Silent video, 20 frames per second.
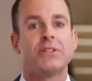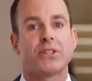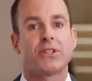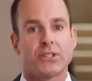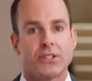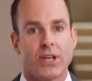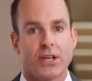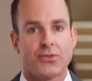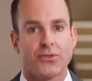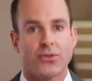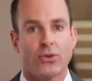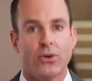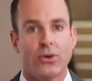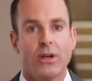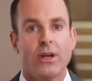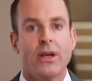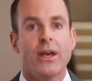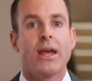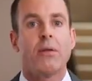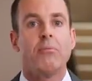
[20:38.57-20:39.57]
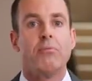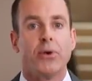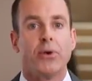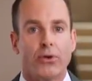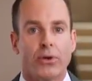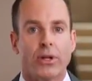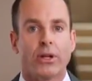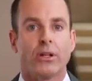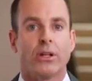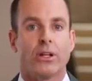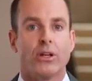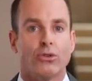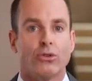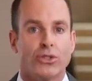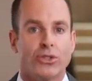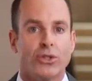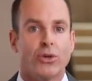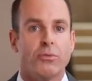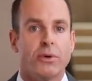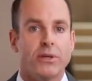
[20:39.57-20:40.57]
successful in building a Legal
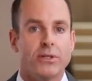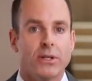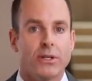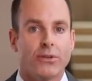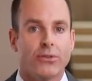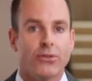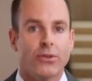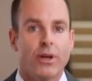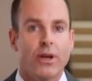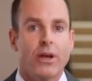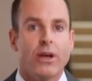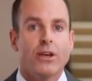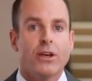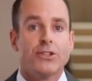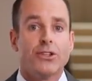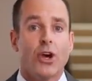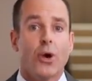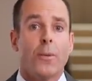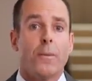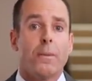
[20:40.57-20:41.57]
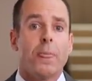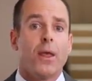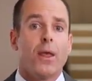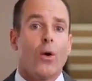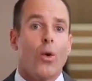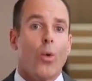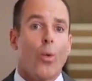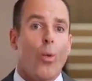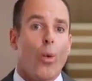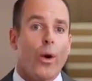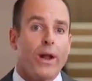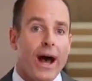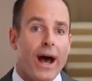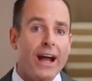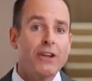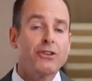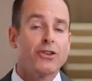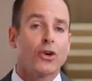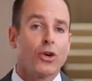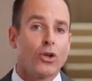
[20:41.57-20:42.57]
Shield business. So when I
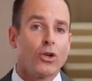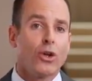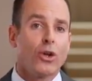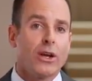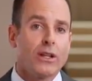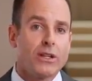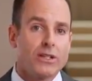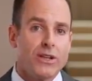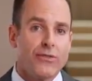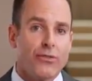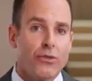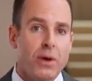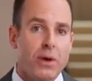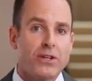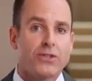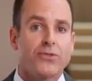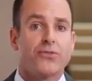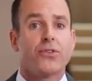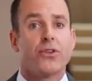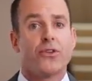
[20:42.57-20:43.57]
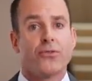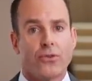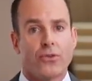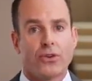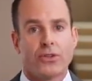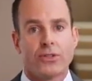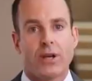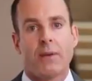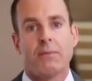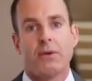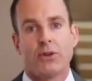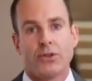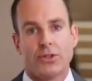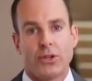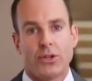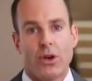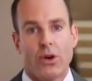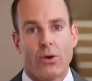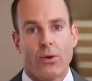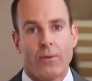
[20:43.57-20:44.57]
took a look at this information for the first time years
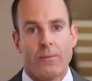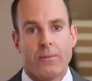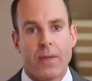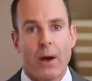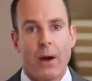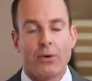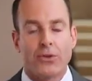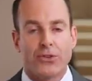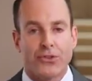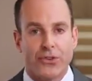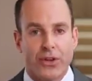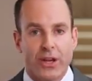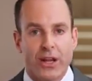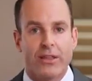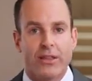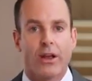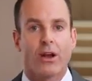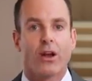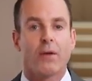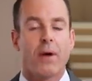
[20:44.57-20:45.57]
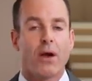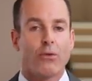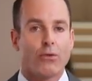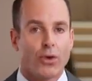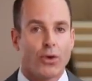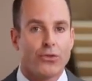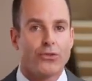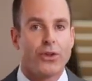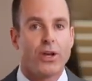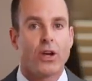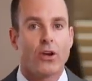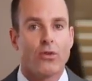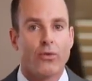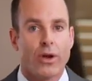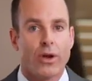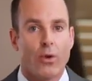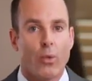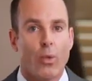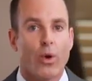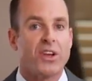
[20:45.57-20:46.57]
ago, I was sitting there at my real estate
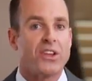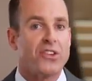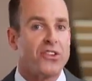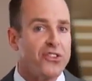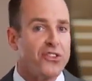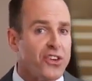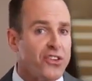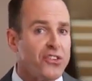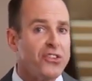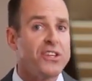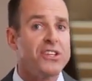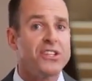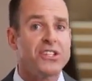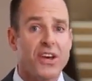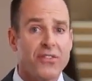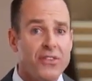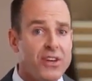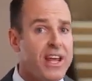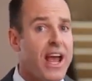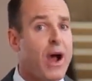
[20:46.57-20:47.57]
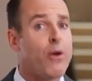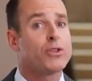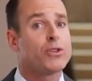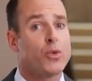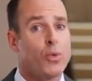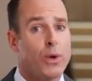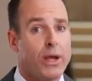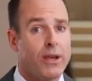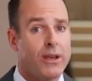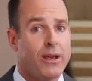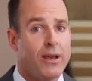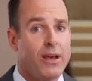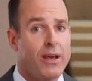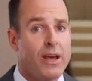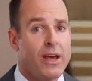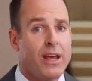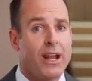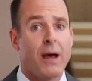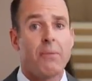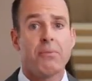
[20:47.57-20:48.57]
career working 60, 70 hours a week.
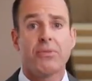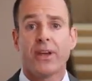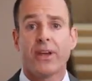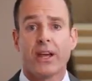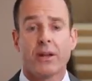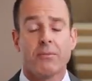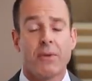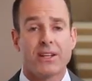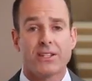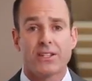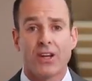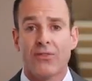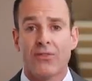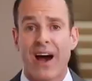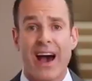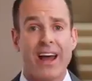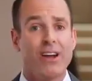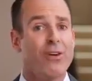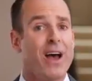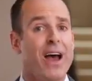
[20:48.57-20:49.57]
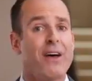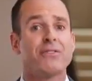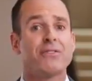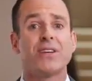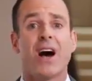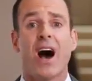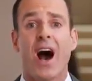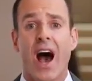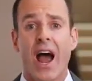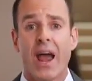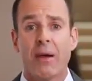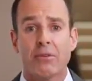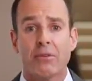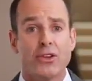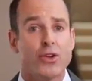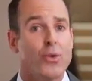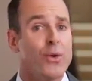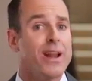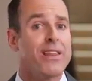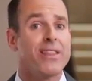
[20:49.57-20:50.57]
And I'm thinking to myself, I don't have time to
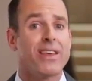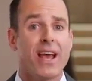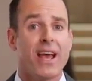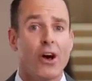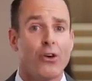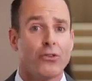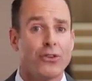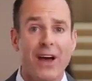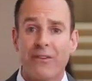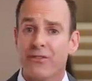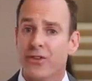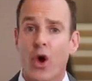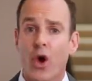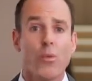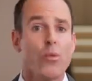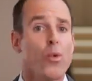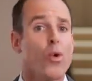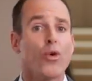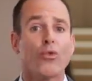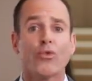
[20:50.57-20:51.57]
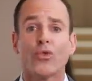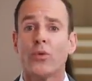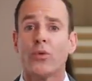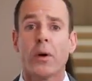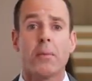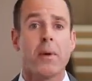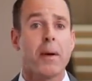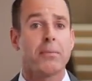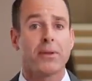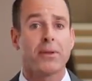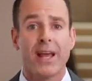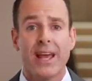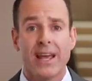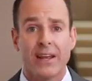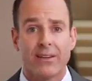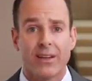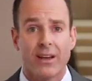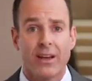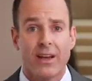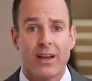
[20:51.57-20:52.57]
do anything else. I have no more room on my
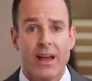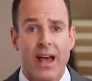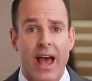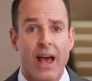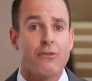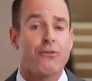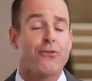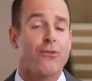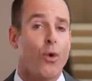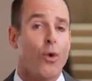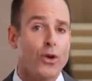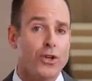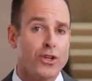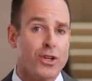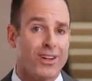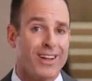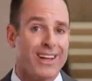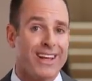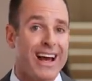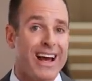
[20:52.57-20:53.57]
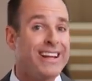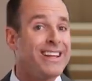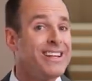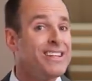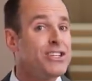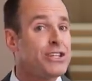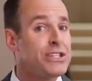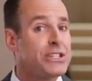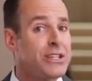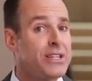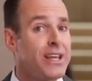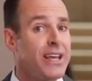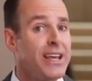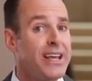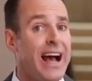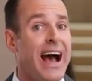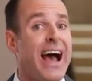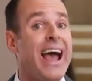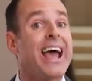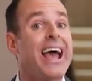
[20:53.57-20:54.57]
plate. And fortunately, I didn't just think
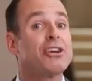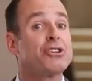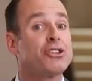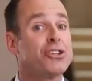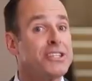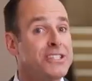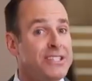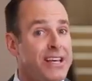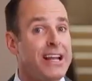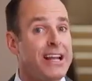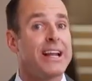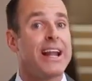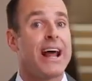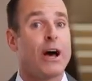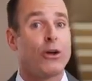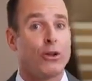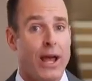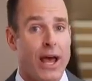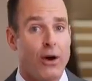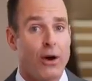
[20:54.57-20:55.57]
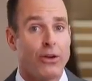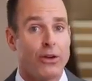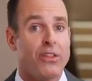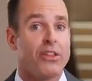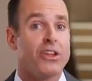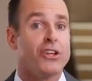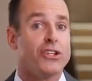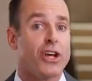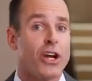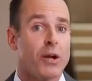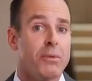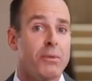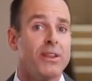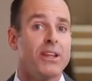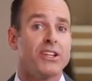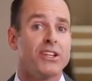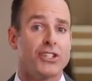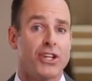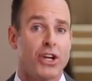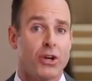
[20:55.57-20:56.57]
it, I actually said it out loud. And the gentleman
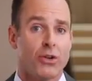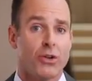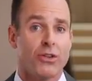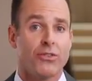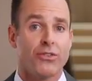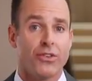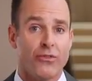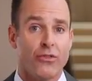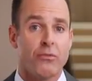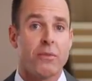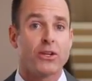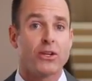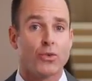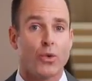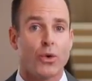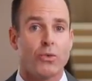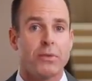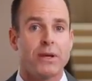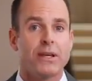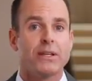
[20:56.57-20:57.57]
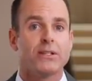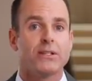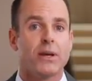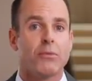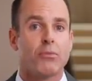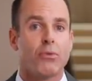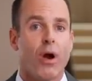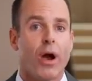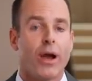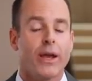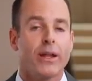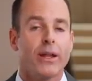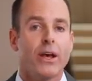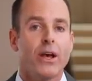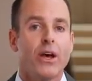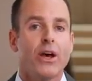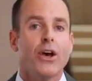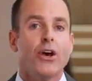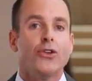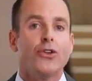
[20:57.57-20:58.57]
that shared this information with me, he said, Brian,
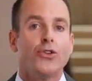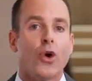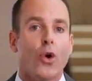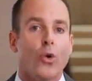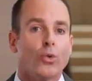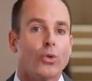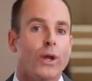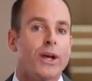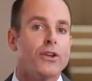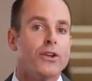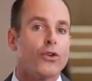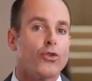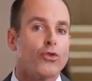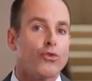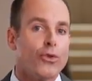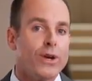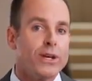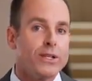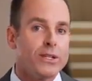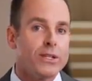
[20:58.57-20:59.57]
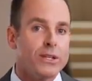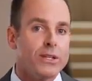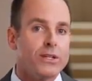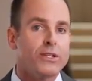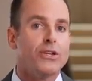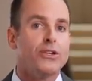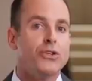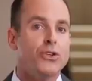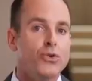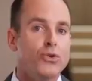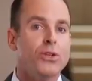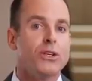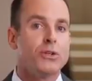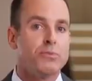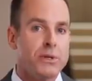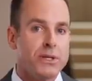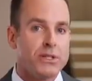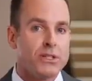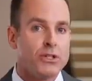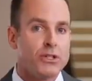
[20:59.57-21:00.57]
don't let your reason to do this
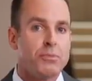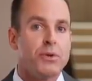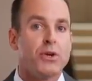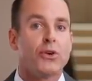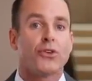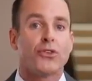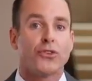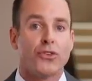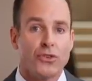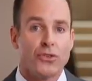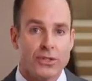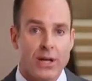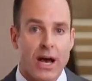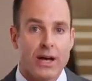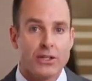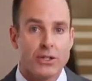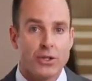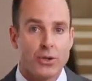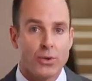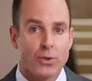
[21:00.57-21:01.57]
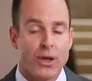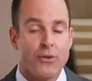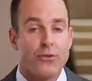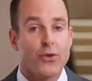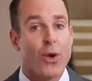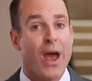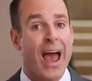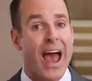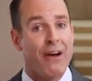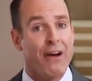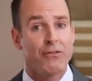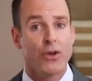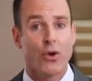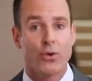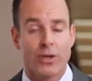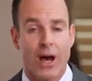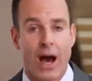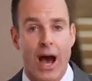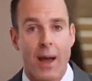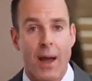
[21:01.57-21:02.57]
business be your excuse not to. If you have no
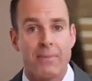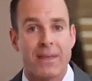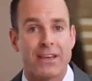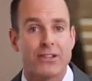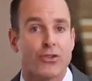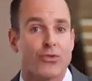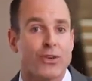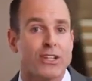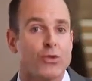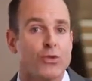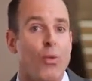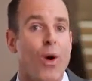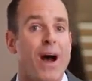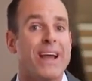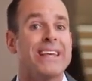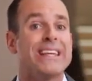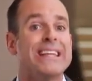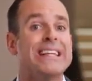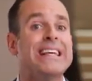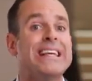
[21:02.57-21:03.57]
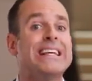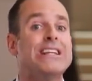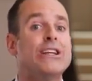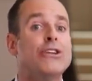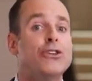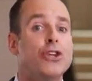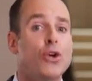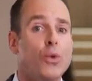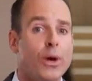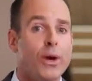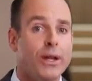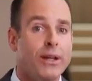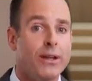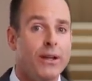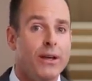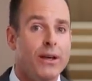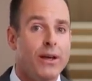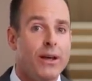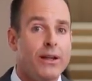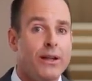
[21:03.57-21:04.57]
time, that's the reason why you need to do it,
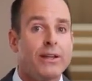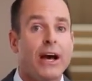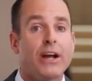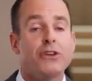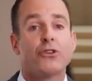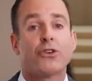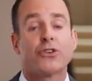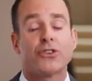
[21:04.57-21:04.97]
not your